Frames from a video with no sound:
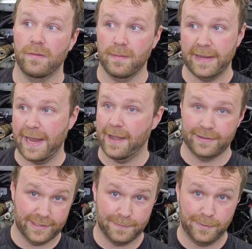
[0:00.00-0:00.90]
of the
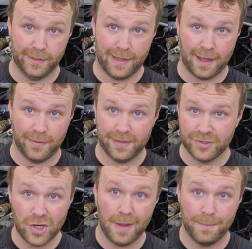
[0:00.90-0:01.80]
mechanics. Let's put it that way, the
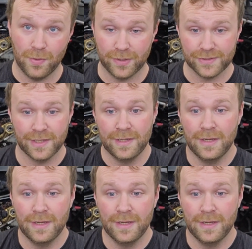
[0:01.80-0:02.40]
shop owners.